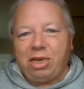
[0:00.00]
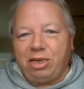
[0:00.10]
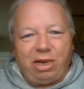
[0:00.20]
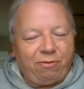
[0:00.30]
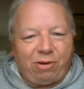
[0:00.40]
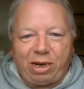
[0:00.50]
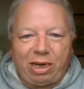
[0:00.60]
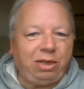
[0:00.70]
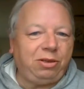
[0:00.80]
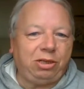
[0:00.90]
Never had
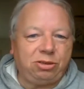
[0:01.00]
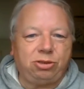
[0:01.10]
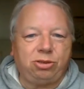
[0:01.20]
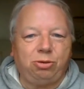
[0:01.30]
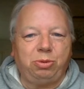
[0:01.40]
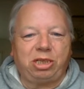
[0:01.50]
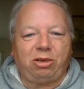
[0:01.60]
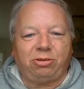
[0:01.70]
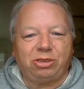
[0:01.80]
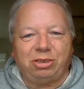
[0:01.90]
anything to do with
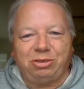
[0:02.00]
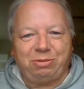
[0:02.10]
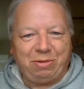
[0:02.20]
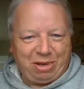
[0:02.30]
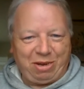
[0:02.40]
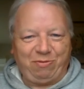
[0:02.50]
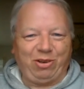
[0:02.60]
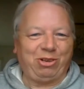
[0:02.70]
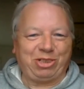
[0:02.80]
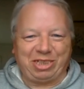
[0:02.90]
constant
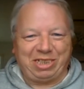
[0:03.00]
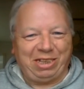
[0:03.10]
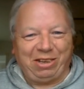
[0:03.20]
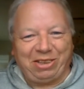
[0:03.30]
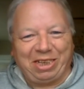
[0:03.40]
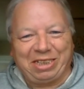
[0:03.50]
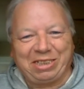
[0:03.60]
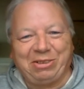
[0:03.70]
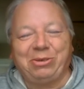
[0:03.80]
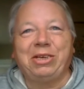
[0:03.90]
velocity, I think it's
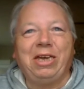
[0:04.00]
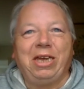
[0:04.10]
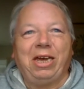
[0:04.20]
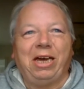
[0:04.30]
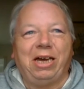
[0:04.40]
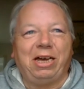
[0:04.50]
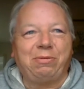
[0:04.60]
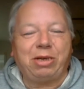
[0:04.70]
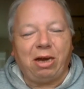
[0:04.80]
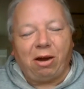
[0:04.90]
called,
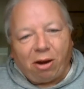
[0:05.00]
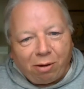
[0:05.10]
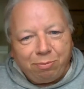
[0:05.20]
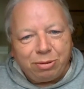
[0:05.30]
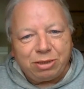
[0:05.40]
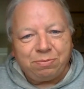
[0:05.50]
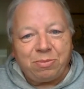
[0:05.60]
carbs.